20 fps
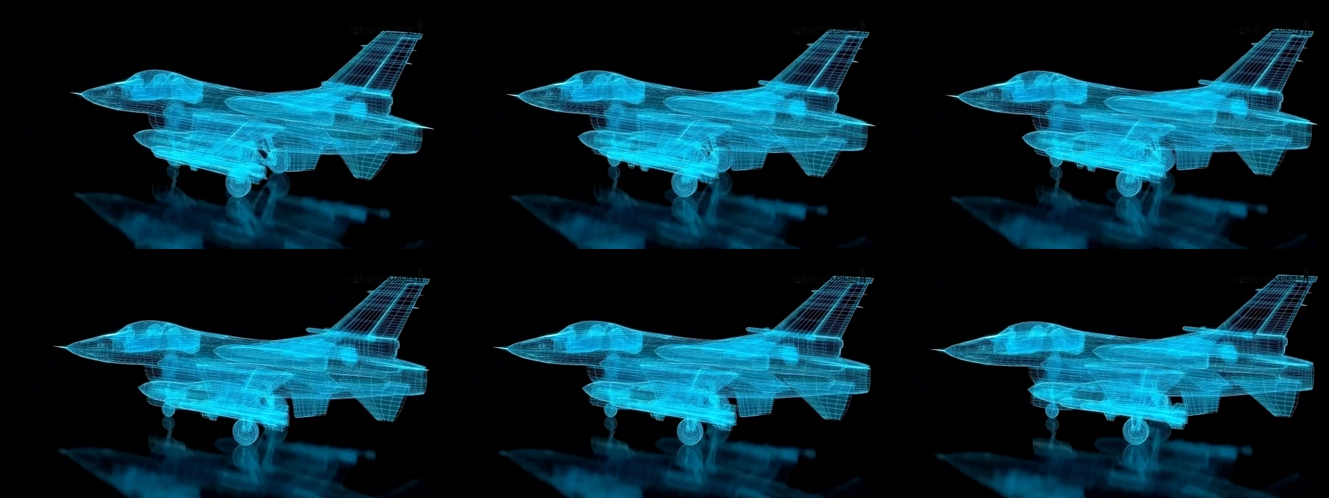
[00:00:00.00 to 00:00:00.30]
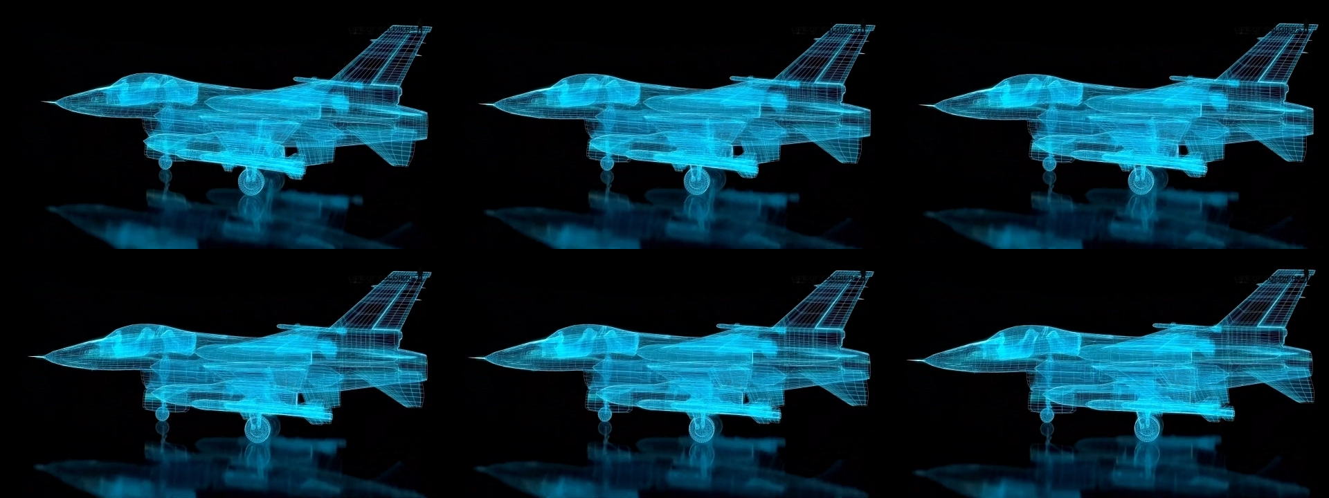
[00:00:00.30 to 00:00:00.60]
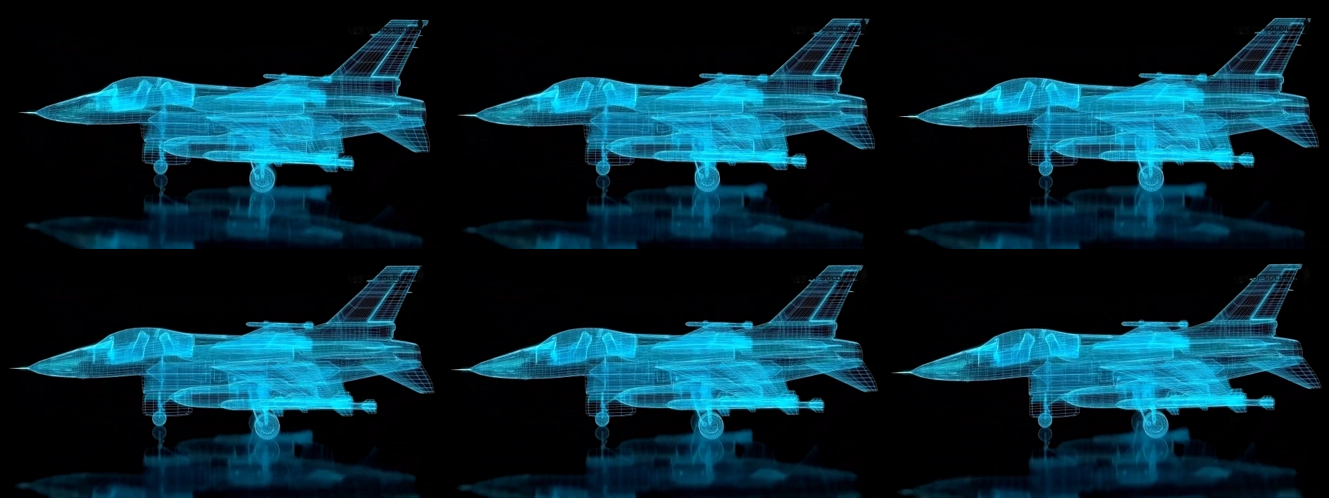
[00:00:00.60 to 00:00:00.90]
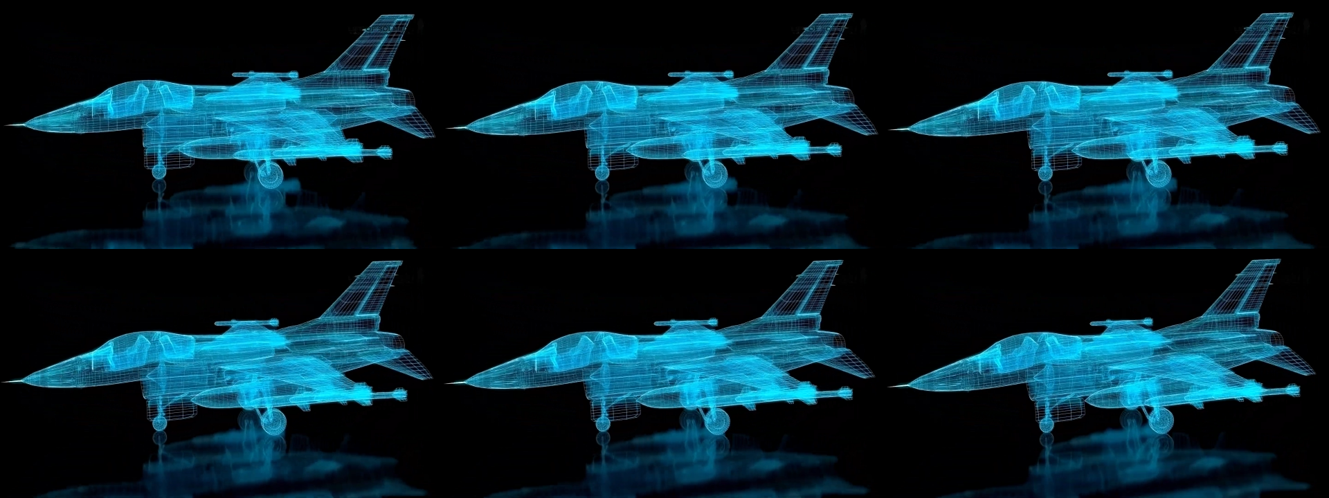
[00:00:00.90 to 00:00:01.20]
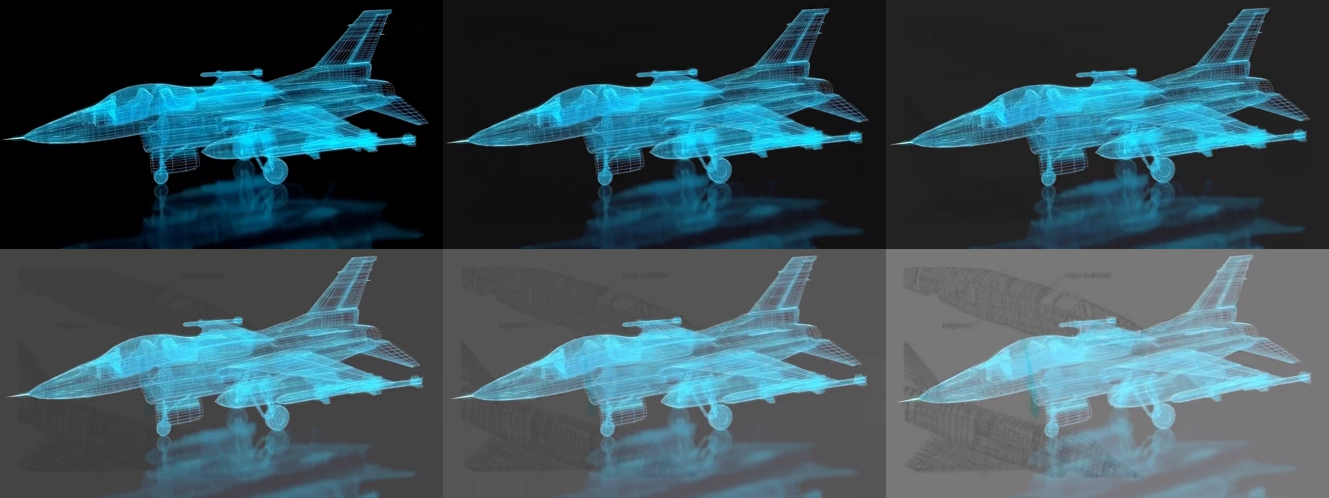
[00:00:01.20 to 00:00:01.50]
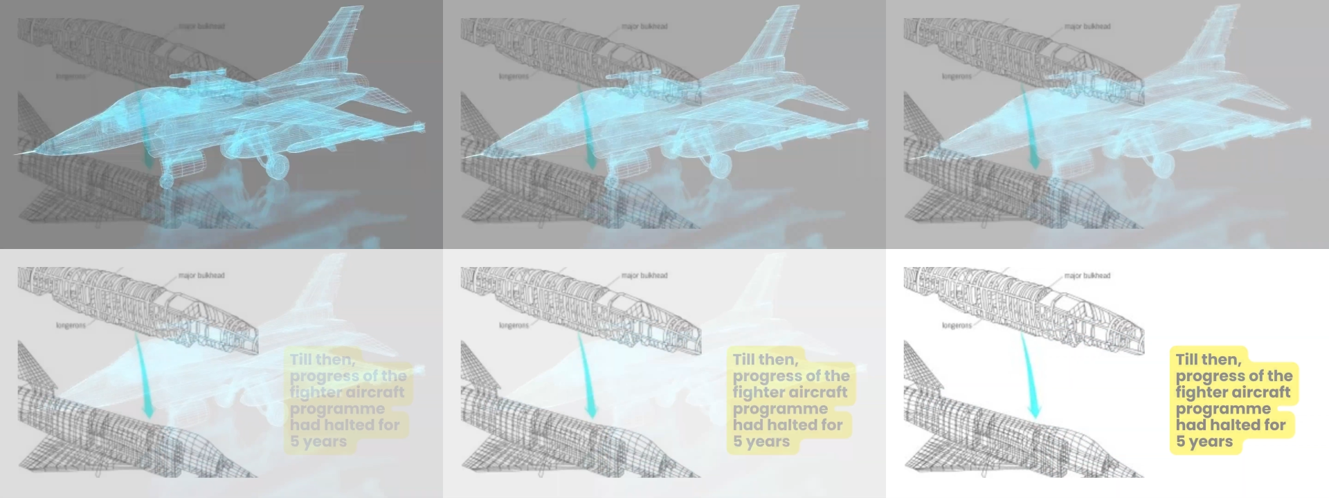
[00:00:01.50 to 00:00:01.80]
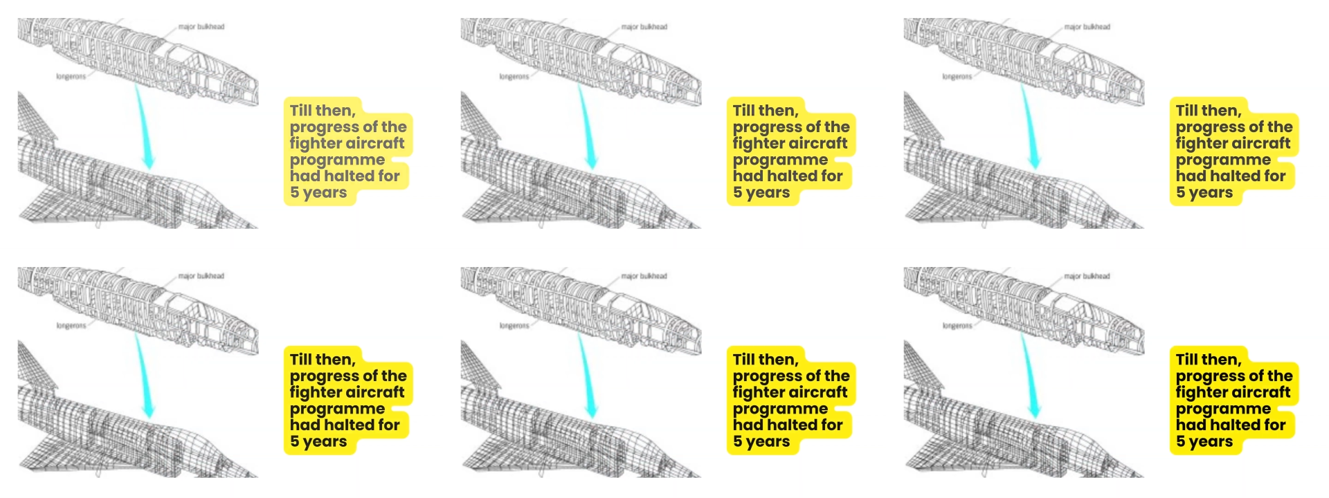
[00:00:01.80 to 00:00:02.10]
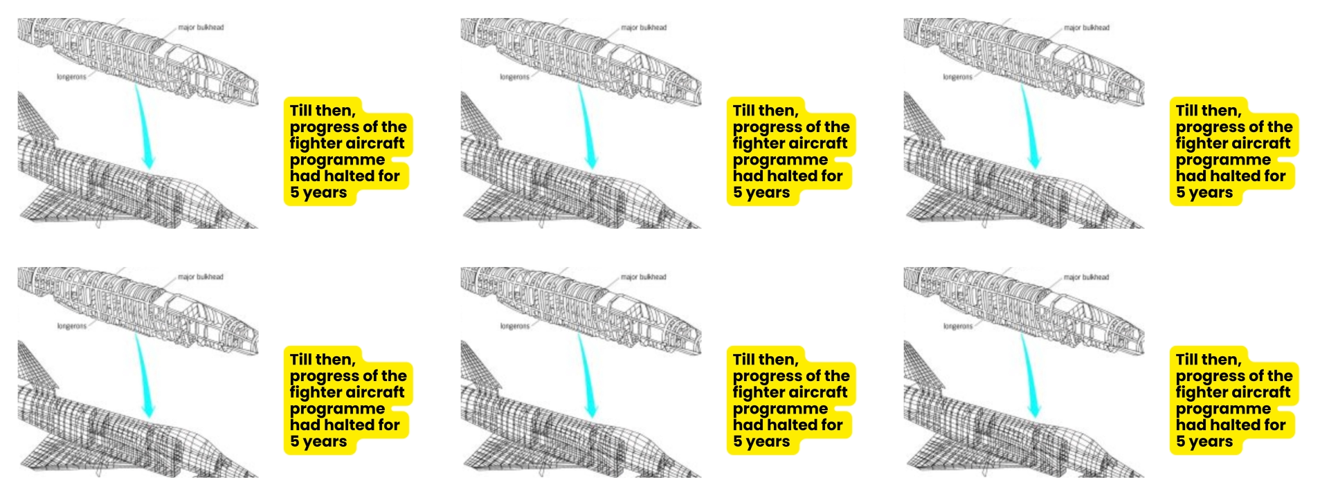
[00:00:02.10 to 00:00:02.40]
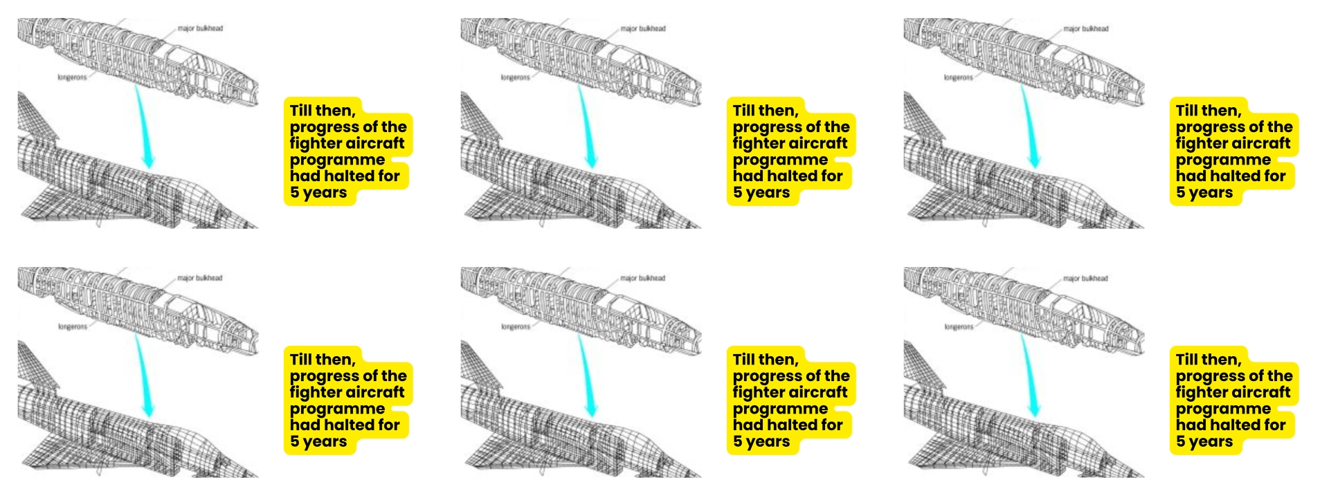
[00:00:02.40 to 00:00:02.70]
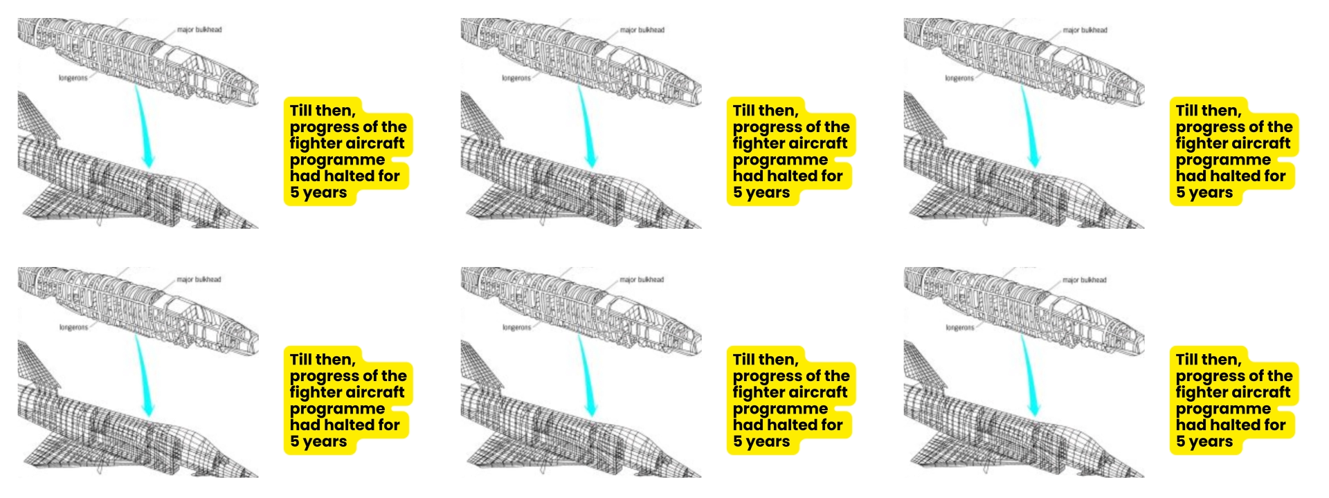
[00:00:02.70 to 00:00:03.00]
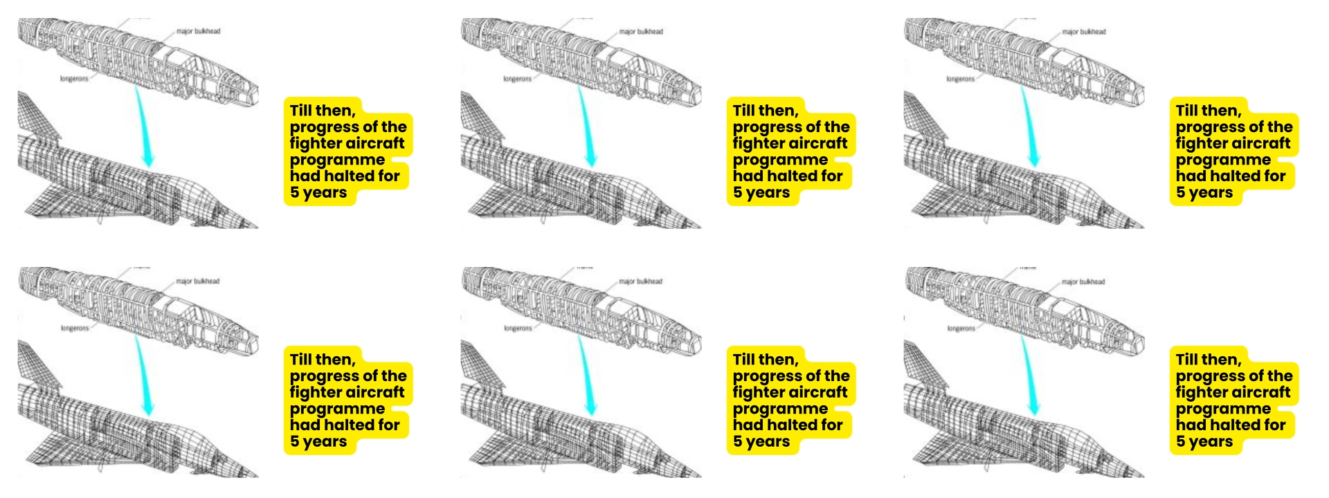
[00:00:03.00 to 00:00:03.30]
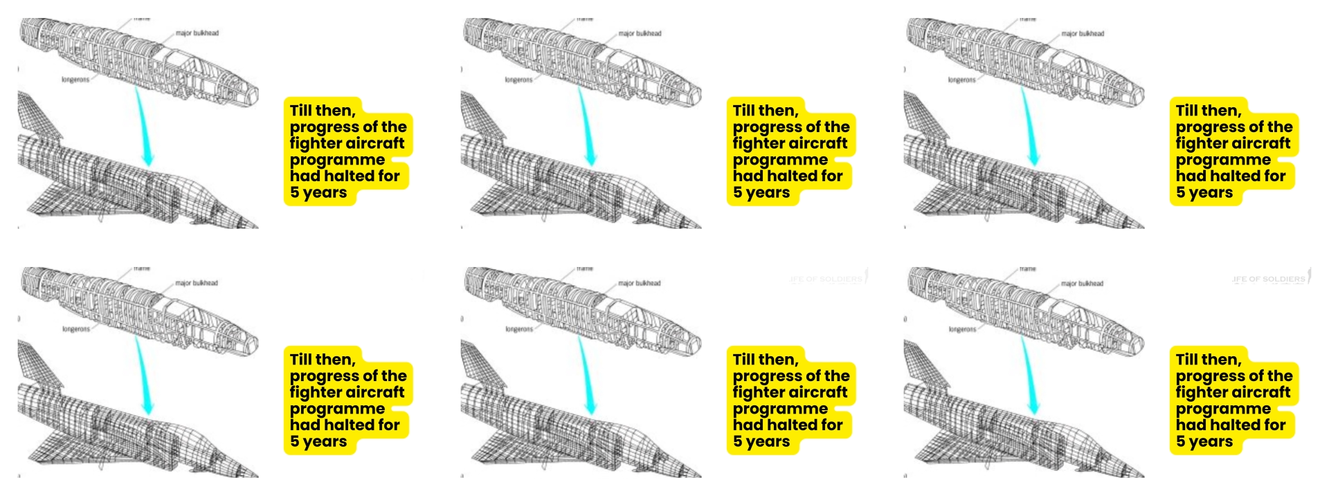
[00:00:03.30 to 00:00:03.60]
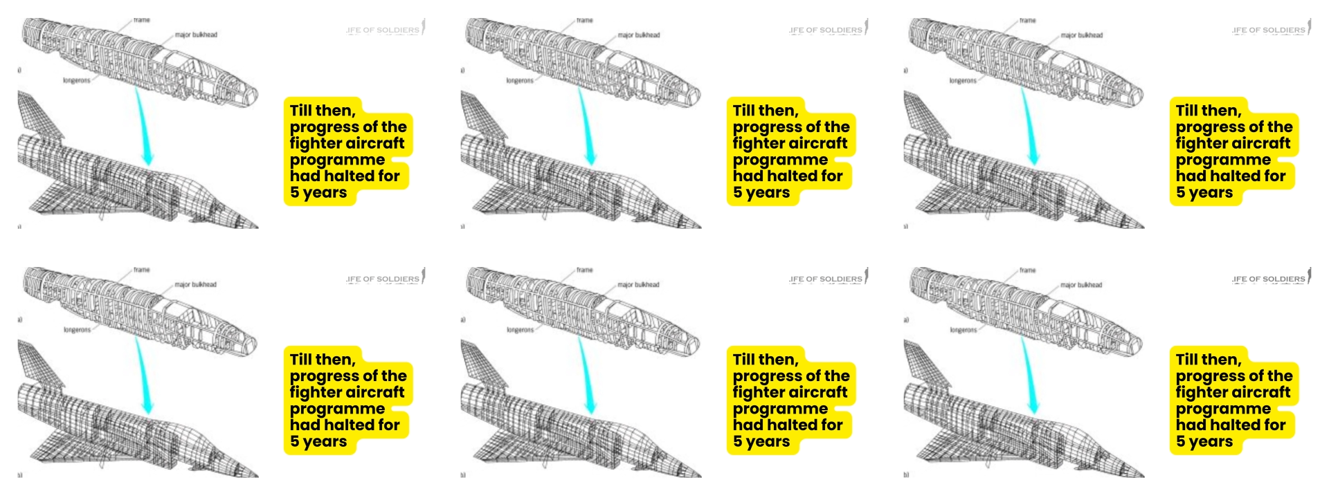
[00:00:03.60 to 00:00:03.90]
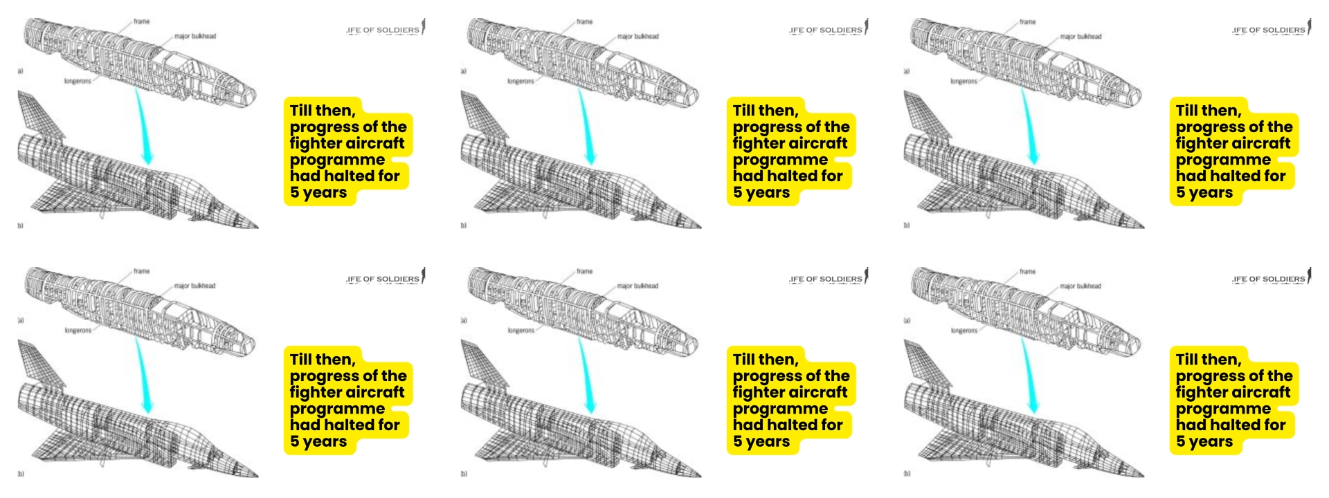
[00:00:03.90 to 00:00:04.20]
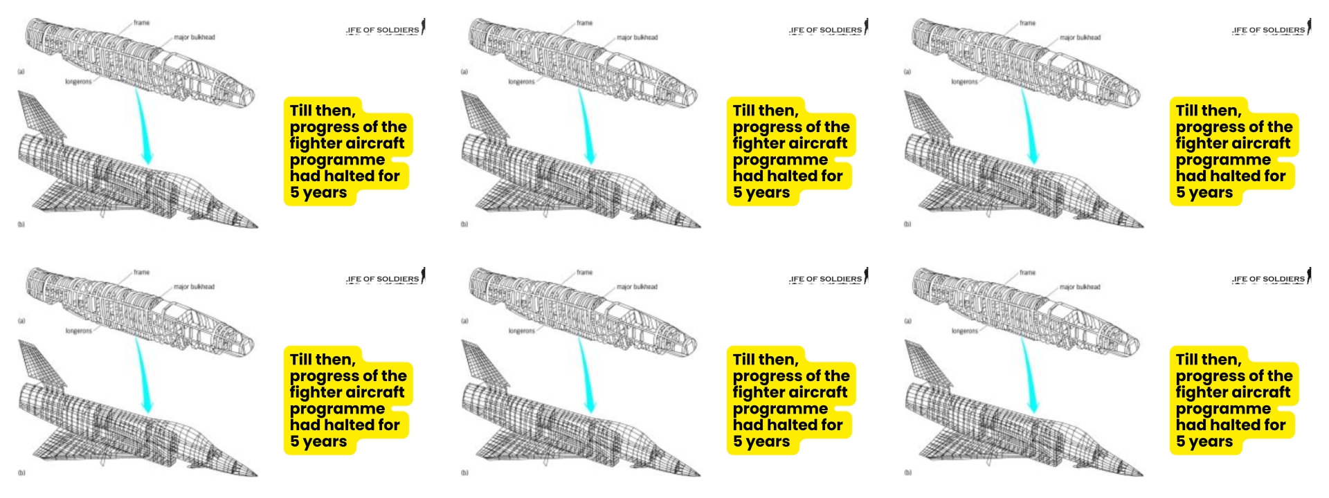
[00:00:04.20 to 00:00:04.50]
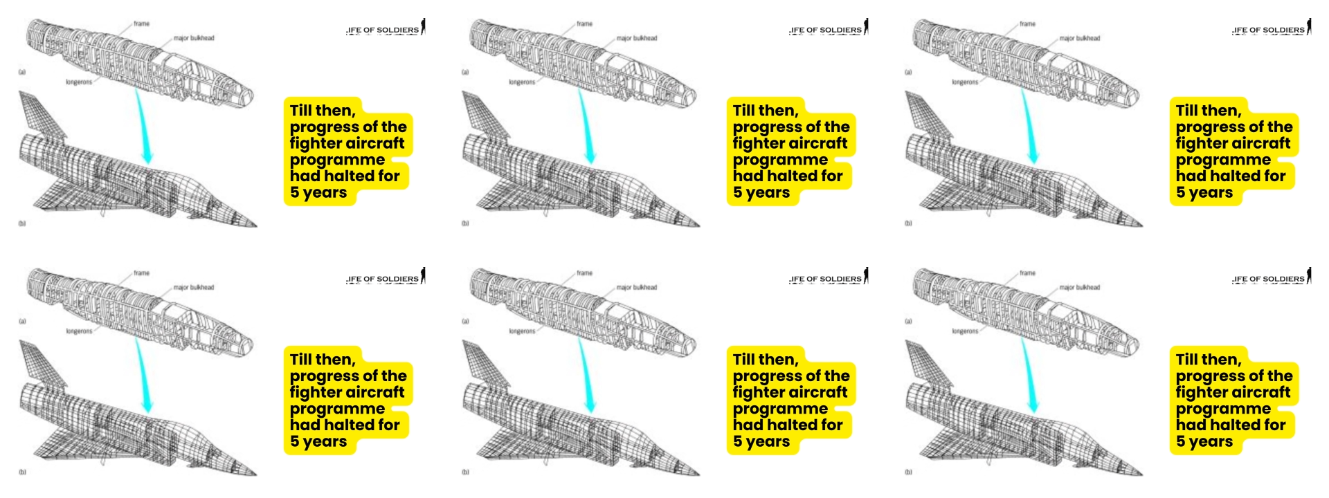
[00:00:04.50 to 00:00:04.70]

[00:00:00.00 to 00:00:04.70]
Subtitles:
No face is visible, so there are no lips to read.